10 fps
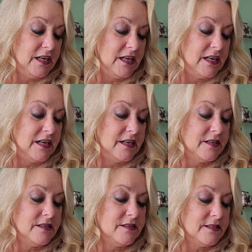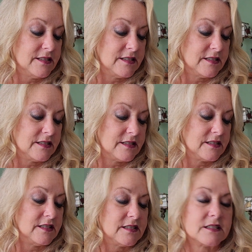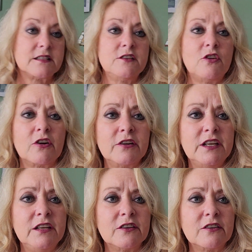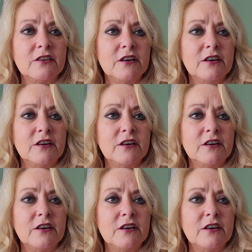is, this is the yarn here,